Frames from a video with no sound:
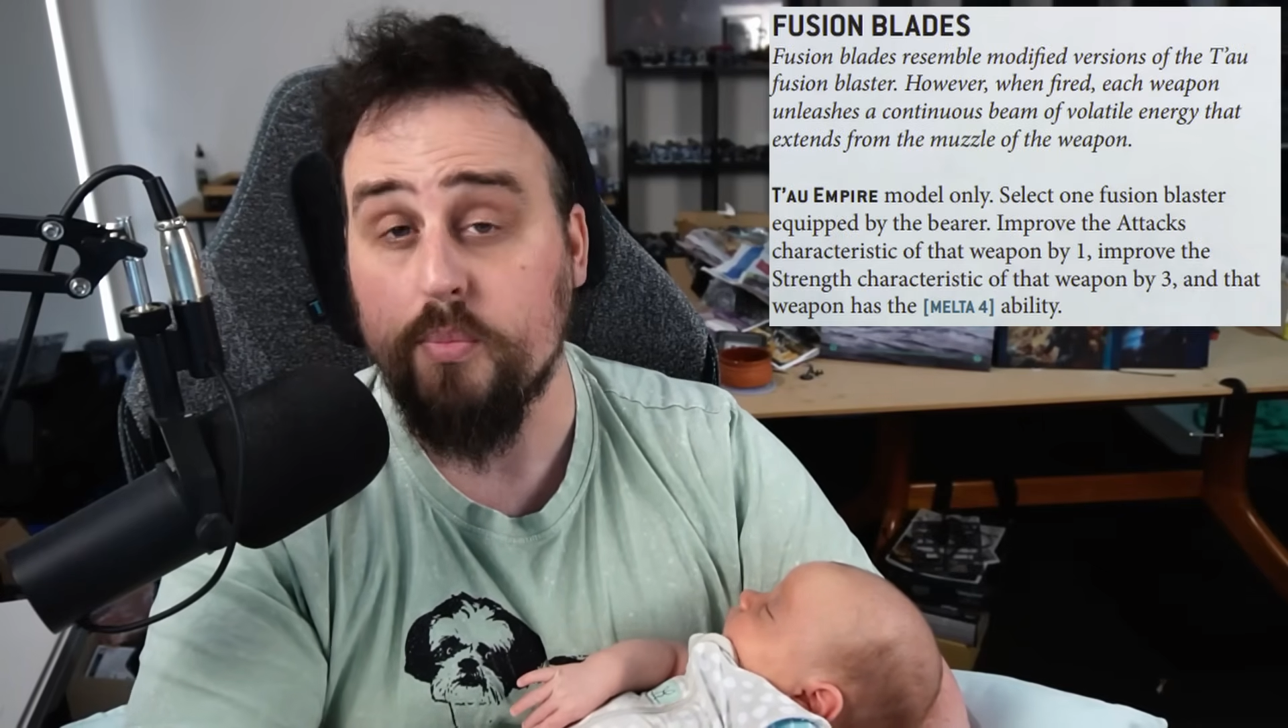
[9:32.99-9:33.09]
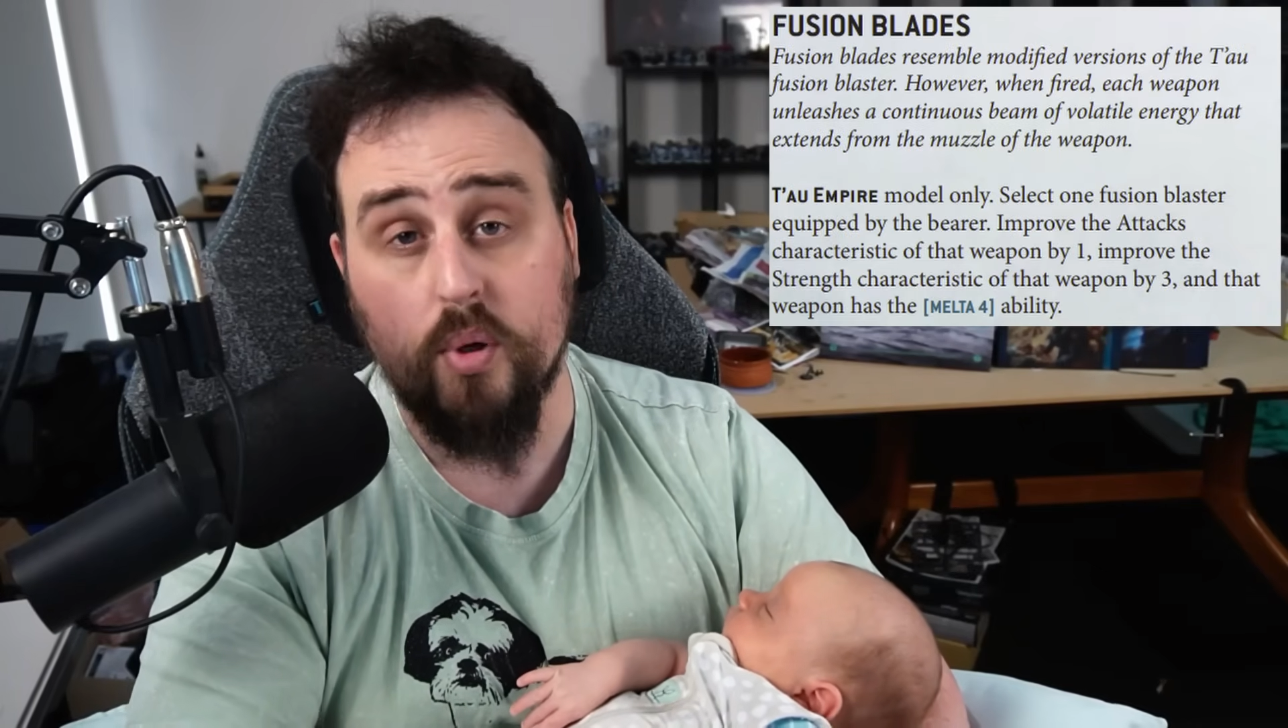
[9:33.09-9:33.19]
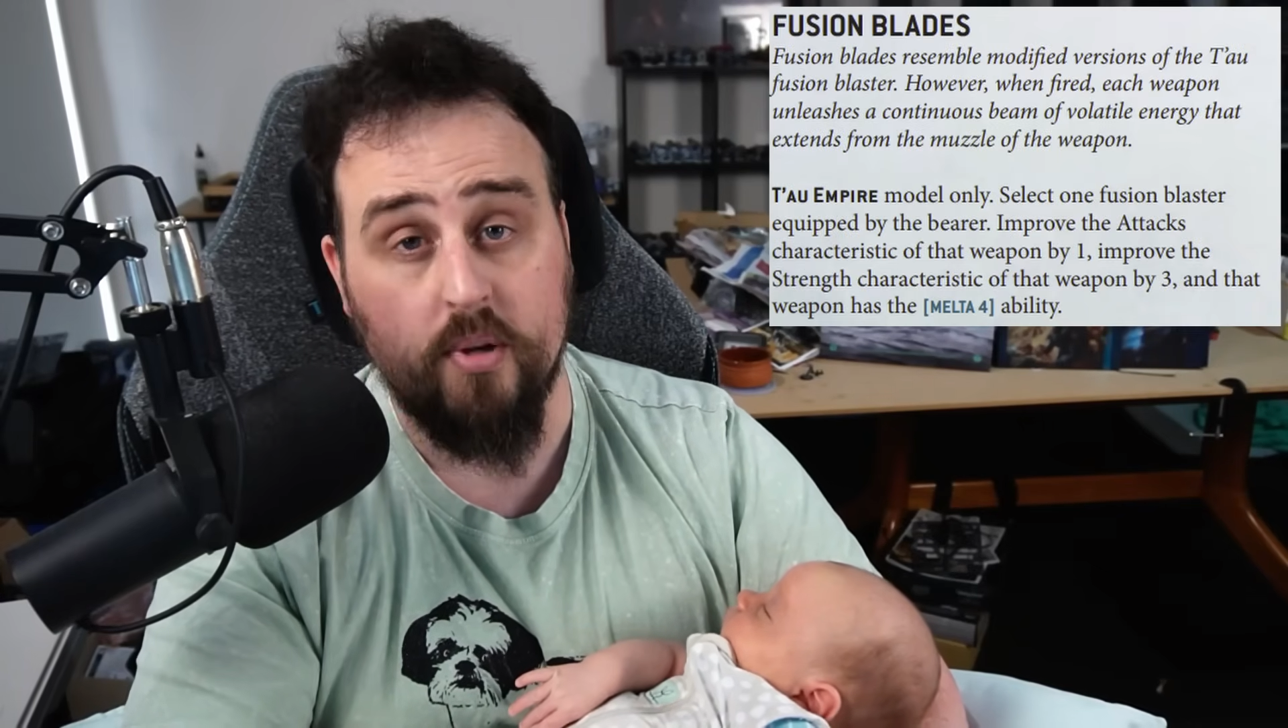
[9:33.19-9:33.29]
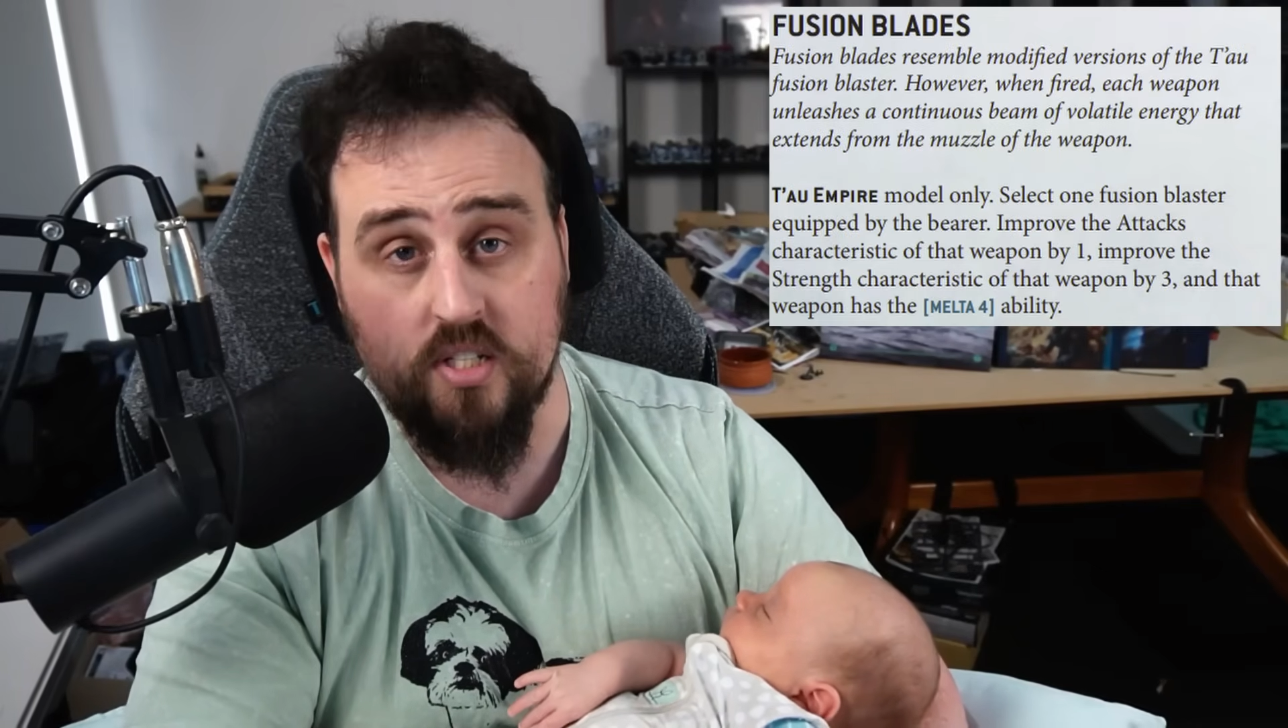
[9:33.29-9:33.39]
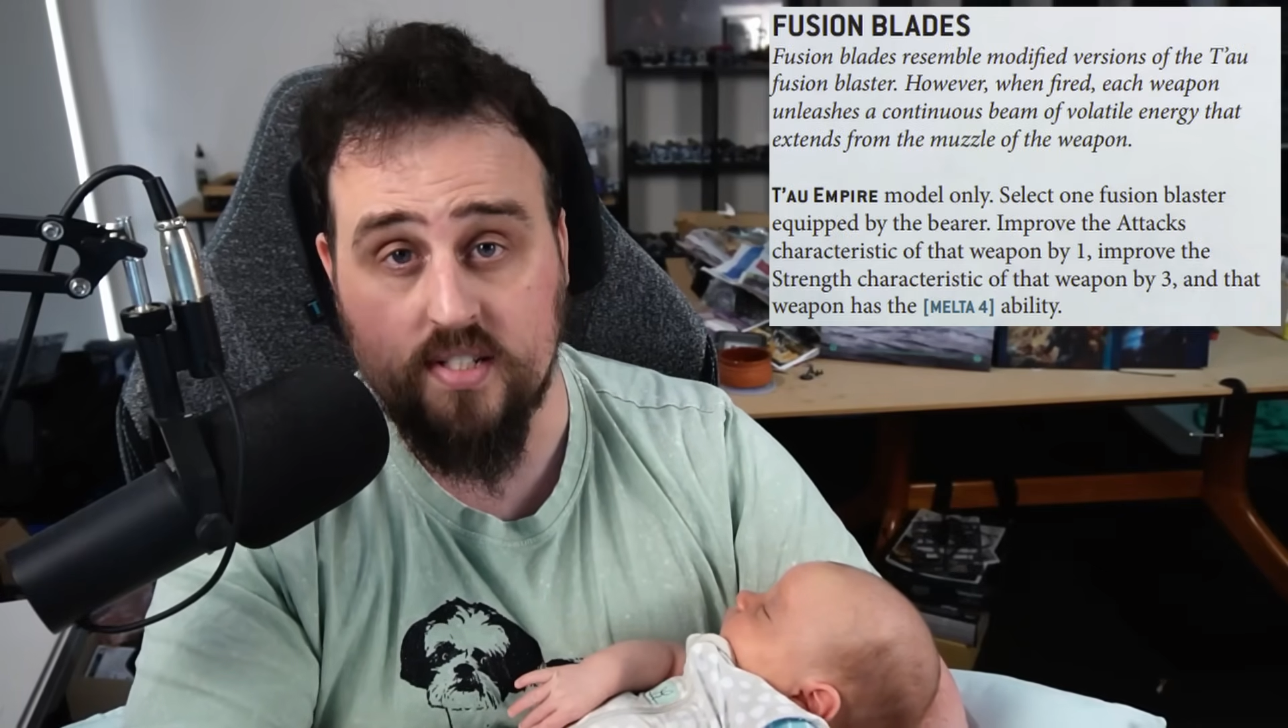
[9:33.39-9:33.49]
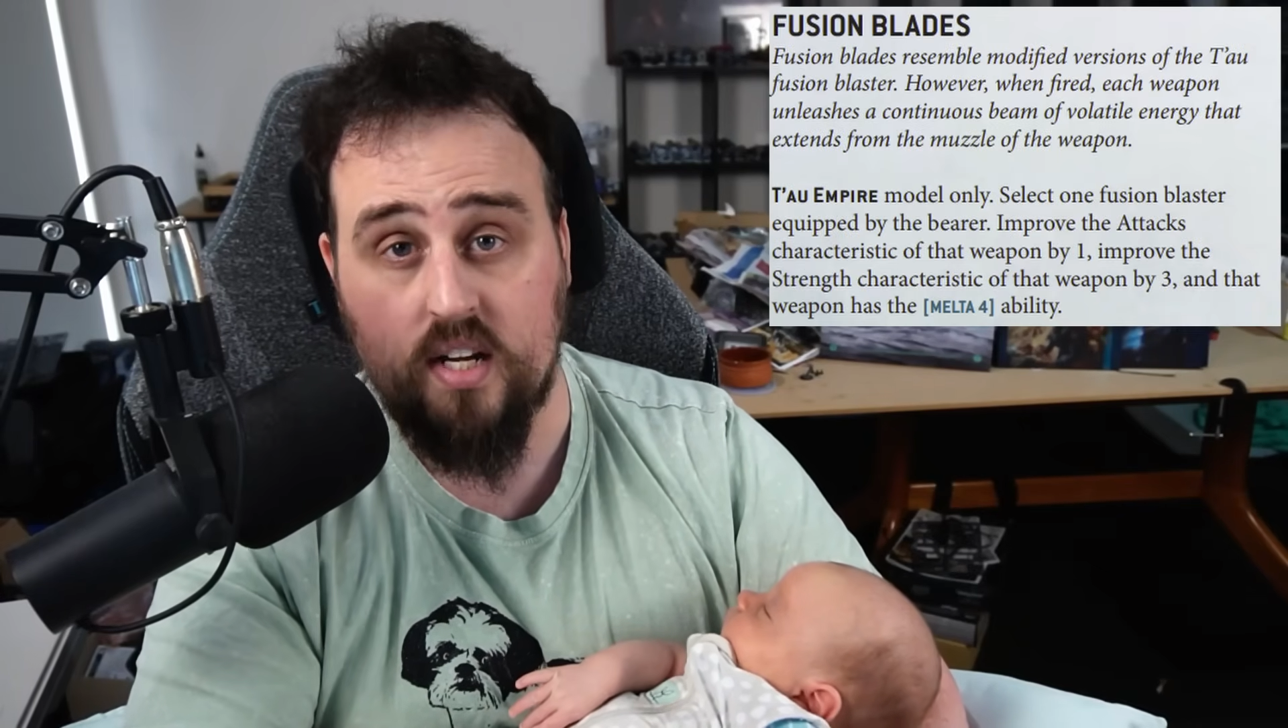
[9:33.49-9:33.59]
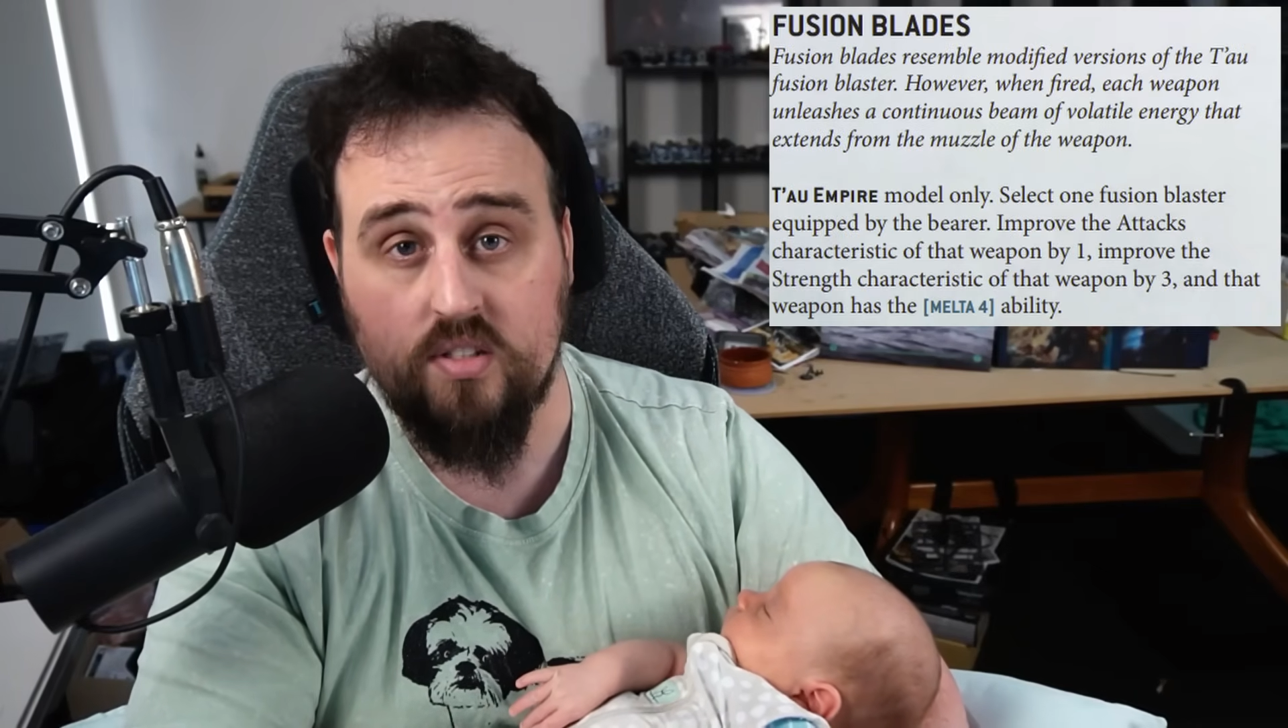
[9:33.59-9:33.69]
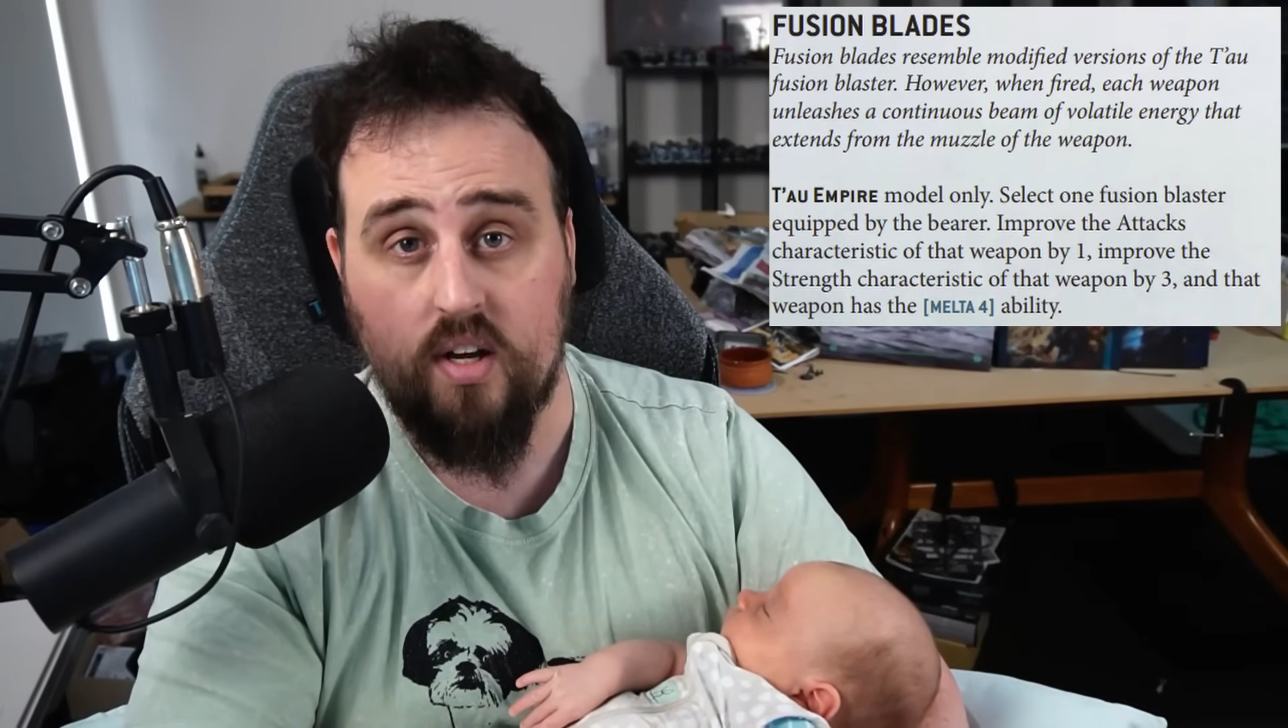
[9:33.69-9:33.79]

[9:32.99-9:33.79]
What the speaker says: you put them on a Star